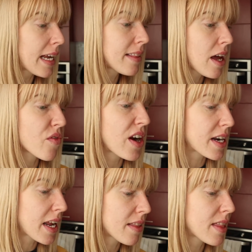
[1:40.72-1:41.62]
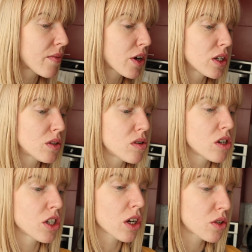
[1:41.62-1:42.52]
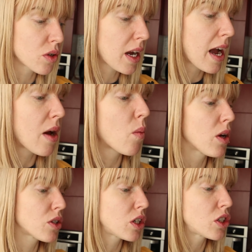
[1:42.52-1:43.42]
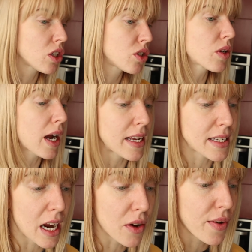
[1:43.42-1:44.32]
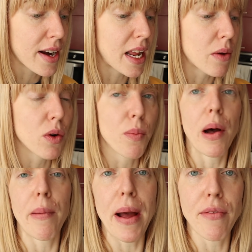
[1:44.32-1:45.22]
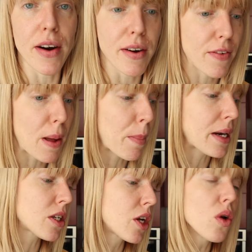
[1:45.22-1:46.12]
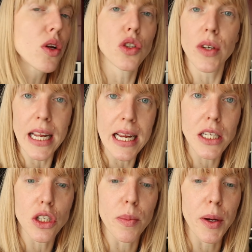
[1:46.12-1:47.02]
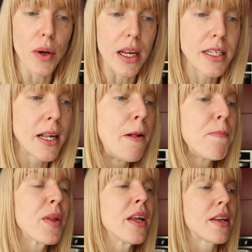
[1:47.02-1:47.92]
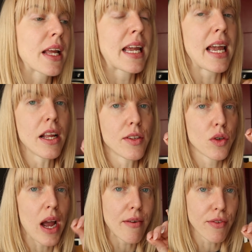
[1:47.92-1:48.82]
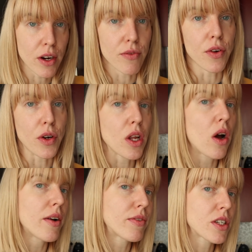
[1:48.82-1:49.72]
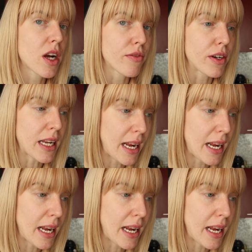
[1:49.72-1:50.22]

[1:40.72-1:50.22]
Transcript: Get that ready, then we're going to do the shakshuka, and whilst the shakshuka is getting ready we'll pan fry the flatbreads. It all looks really easy, to be honest. The key to African food that I've discovered